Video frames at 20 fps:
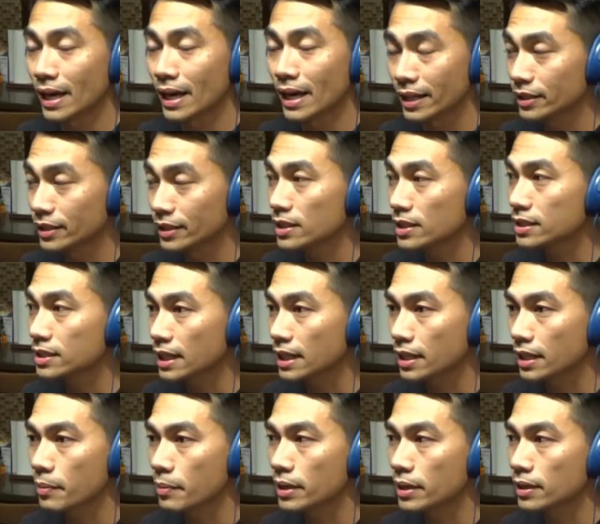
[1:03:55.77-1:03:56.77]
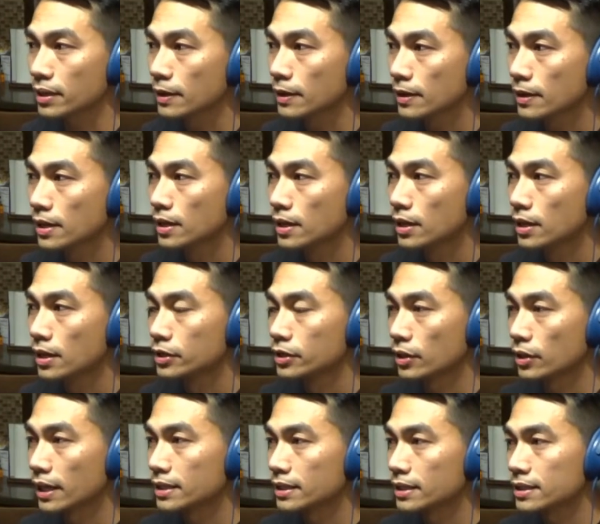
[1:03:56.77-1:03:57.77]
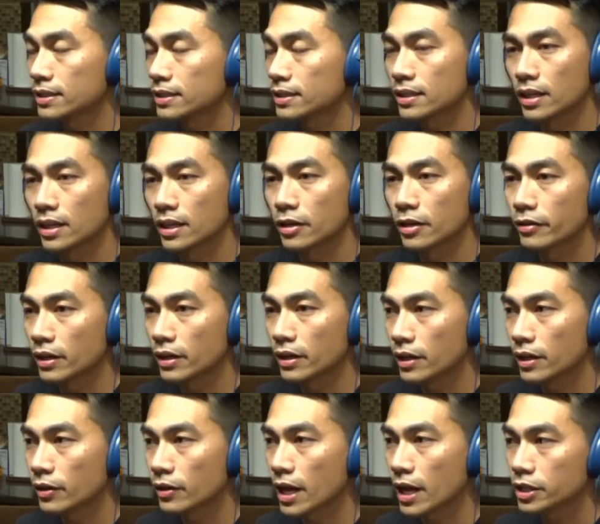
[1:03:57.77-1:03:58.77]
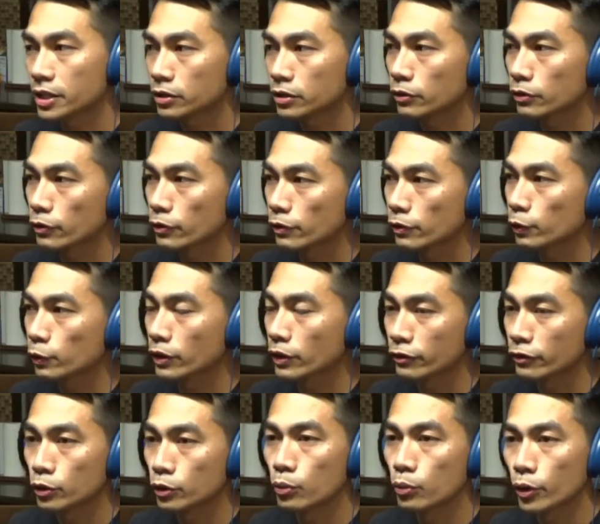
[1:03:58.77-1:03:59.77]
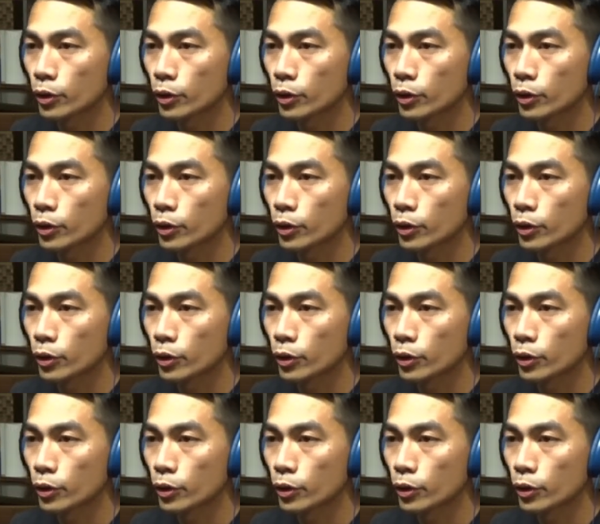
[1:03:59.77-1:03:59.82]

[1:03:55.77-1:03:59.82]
Yeah, dude. It's like, I mean, so like this is international review